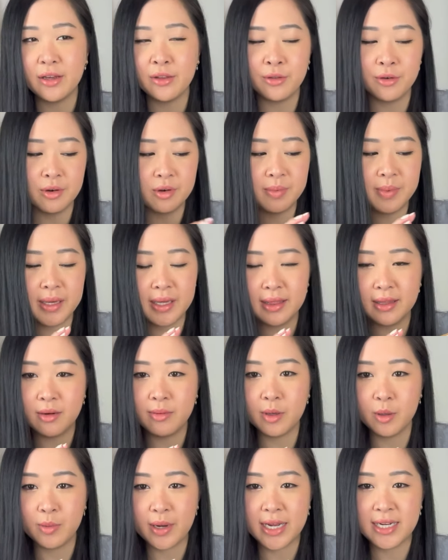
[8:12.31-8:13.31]
I thought it'd be a
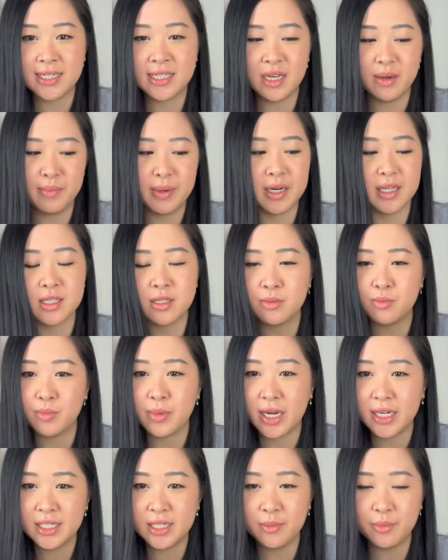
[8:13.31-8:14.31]
little bit weightier, but it's
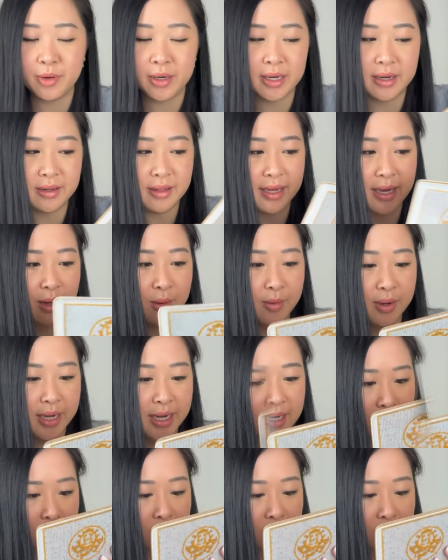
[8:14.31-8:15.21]
actually pretty lightweight.